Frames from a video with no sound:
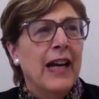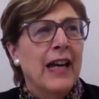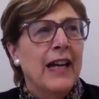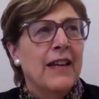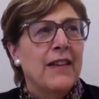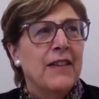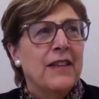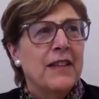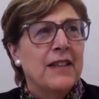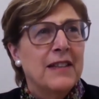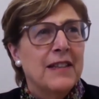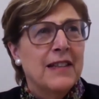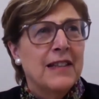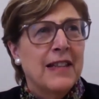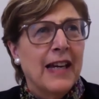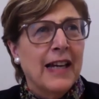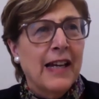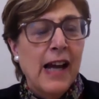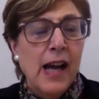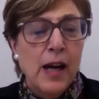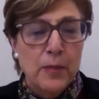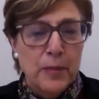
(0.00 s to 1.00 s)

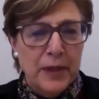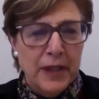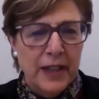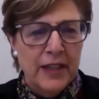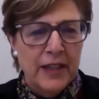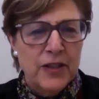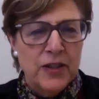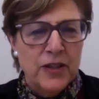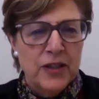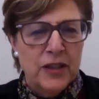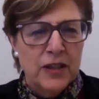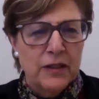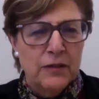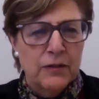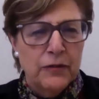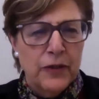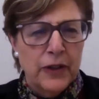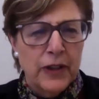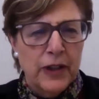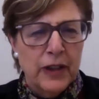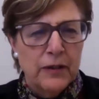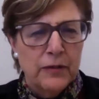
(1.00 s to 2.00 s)
that combination
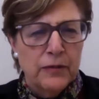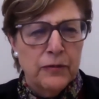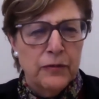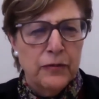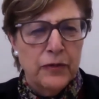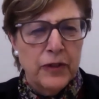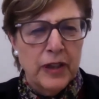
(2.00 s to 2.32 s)
of